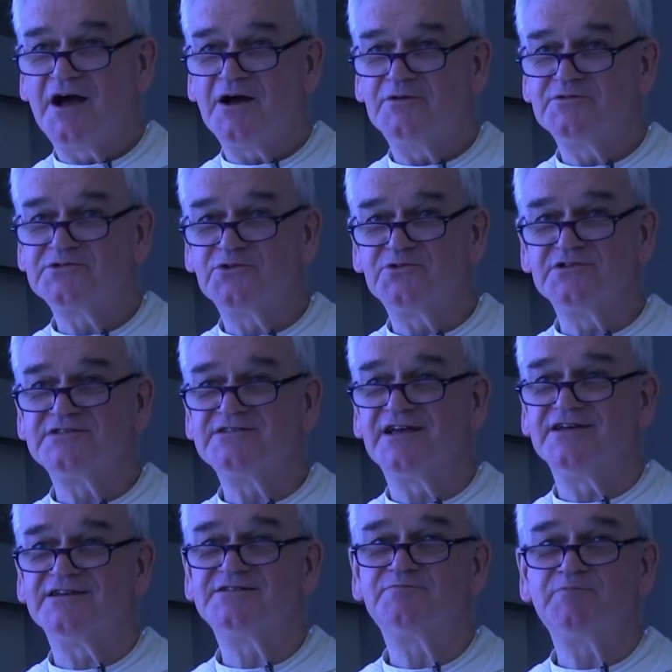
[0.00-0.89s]
was going to
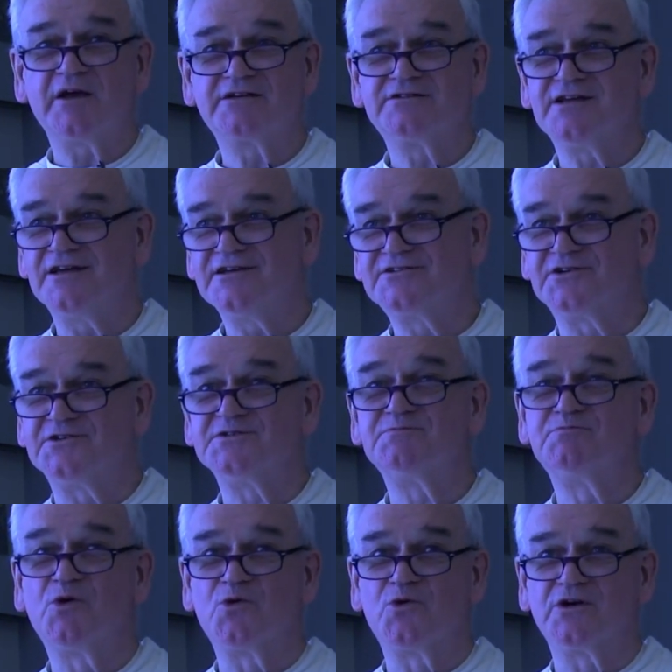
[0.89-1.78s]
say a spectator
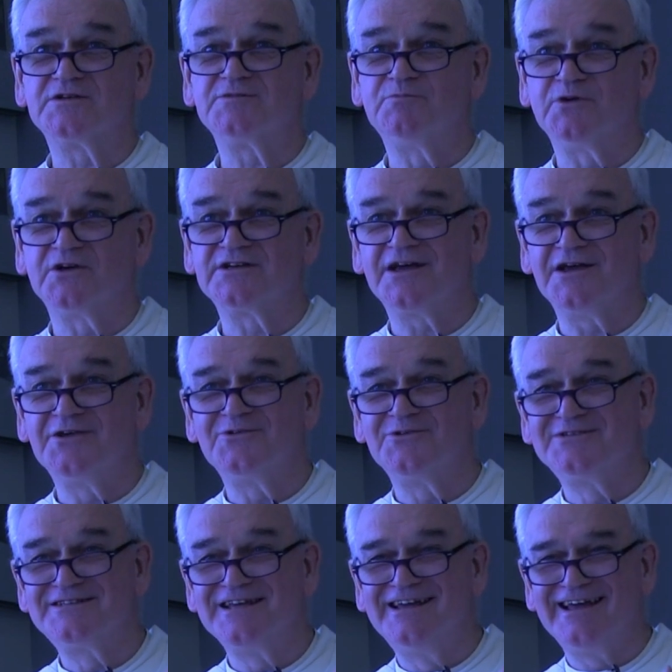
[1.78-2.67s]
sport, but
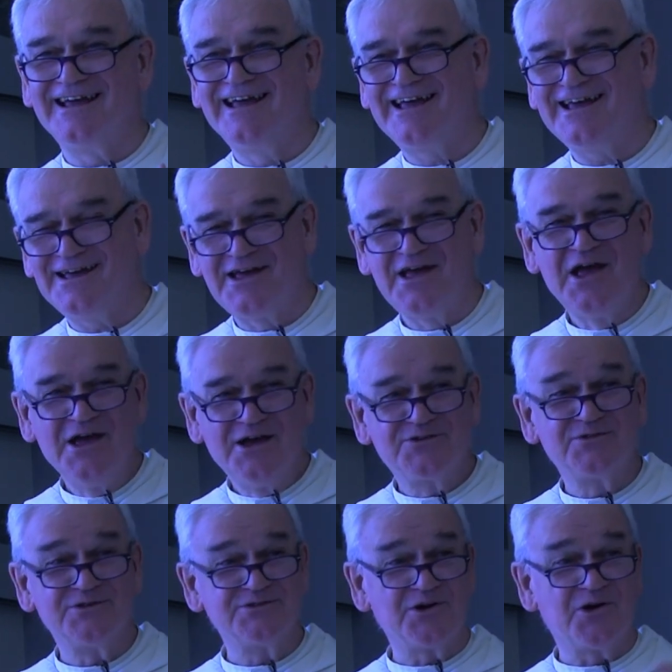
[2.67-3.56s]
it
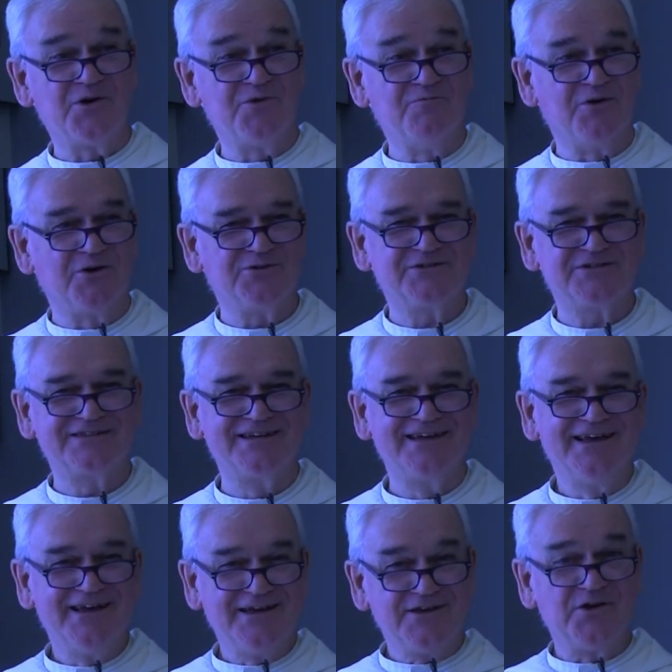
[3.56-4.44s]
was almost,
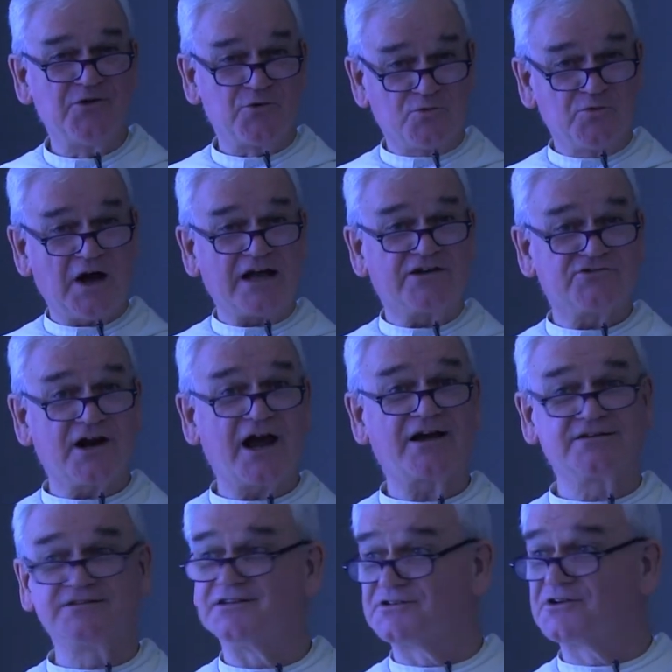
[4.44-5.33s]
you know,
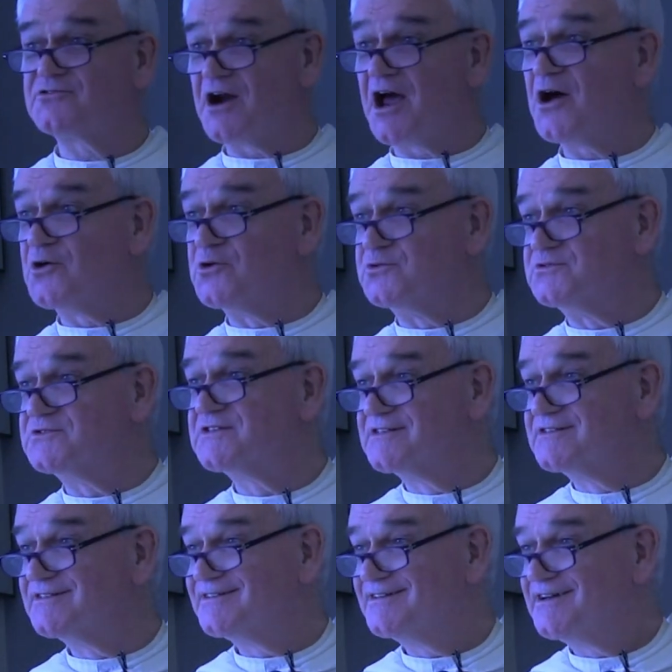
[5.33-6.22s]
attracted crowds.
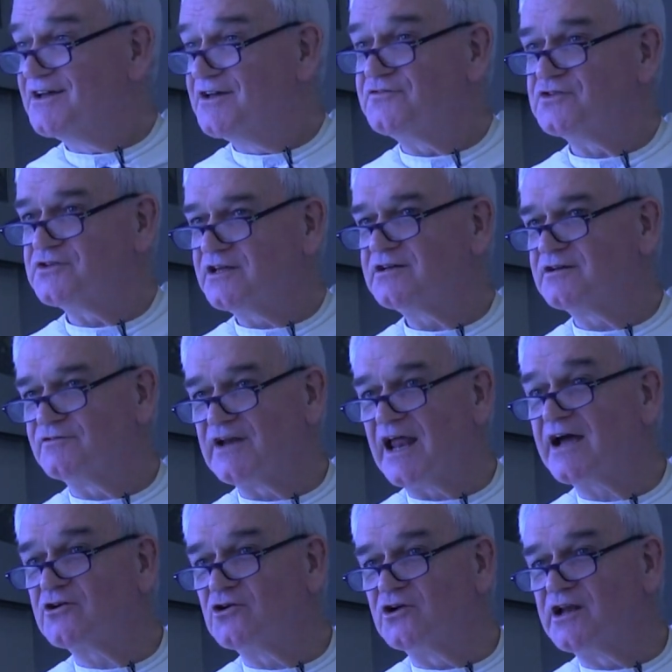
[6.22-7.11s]
If you think of
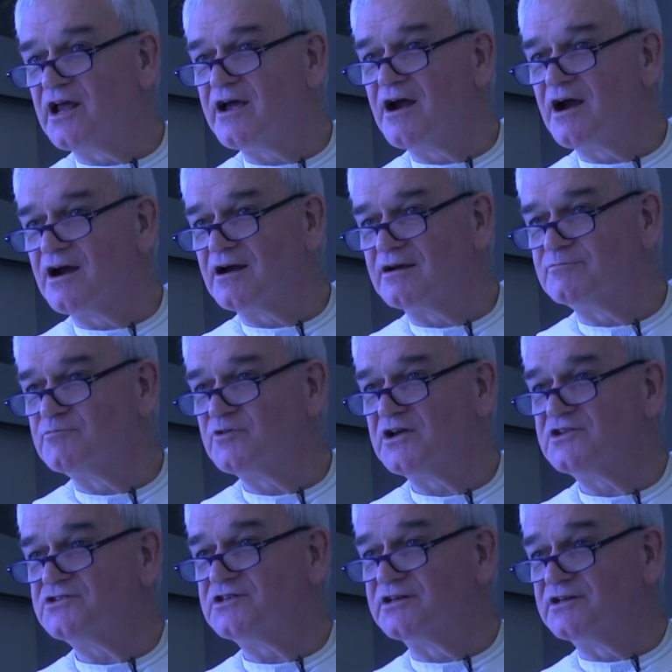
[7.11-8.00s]
Lacordaire
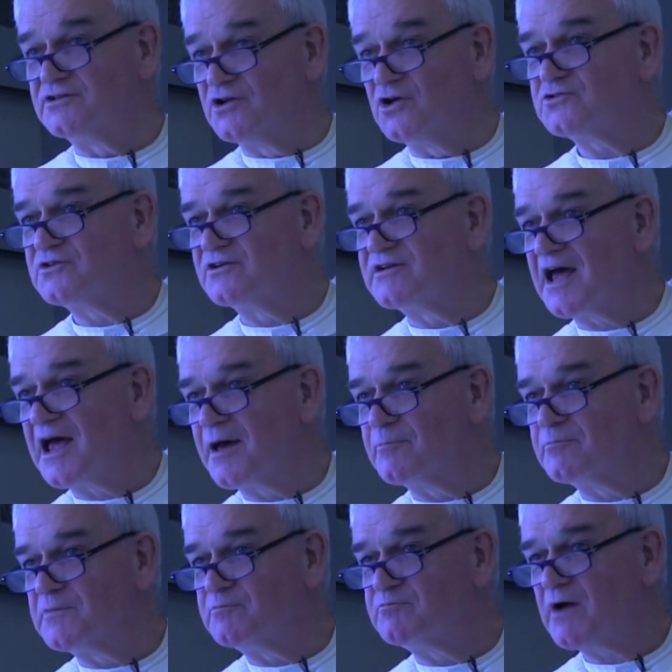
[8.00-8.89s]
preaching in Notre
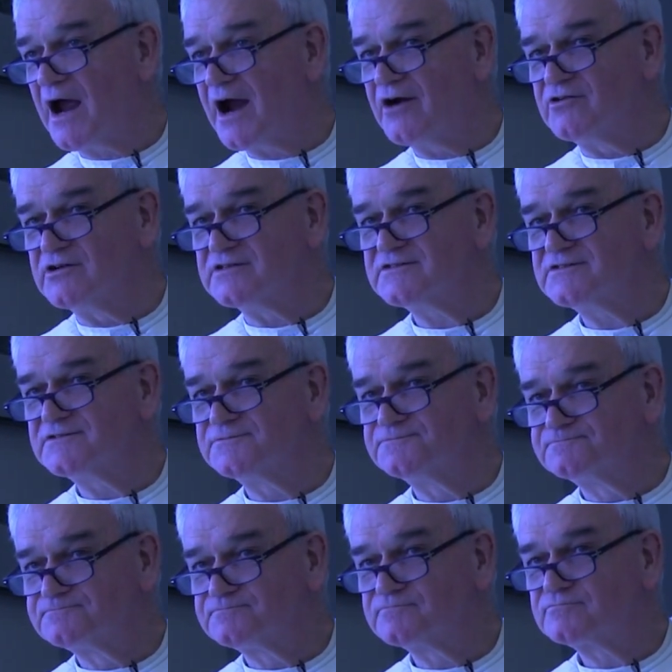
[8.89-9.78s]
Dame in Paris,
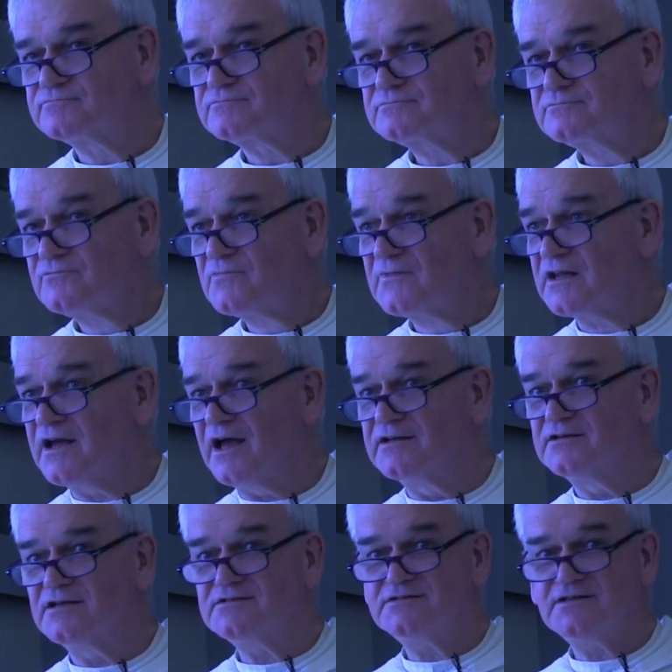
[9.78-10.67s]

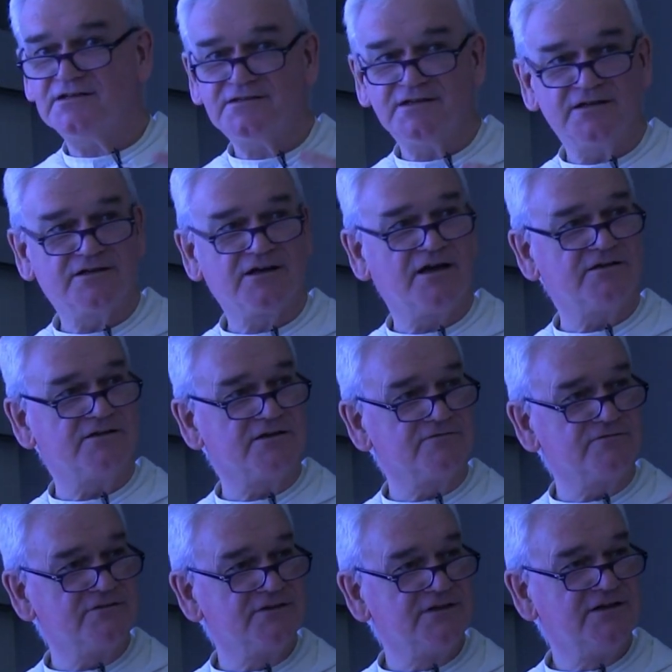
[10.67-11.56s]
and the city kind
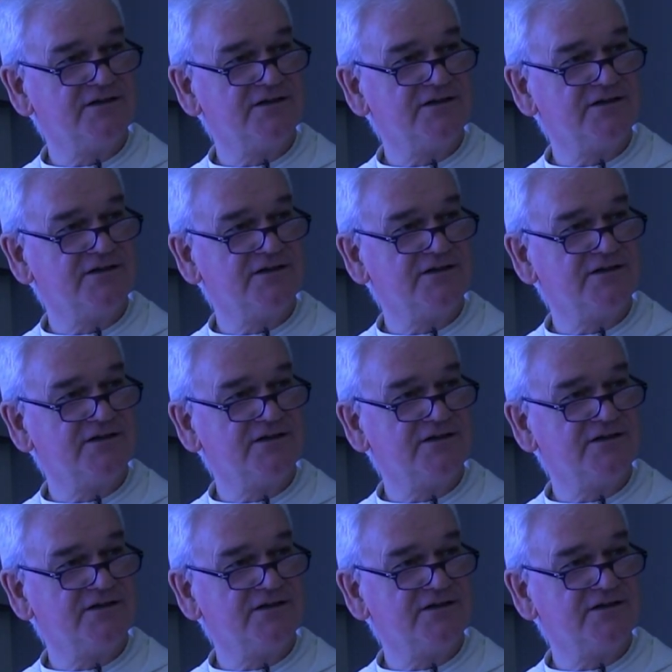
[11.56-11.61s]
of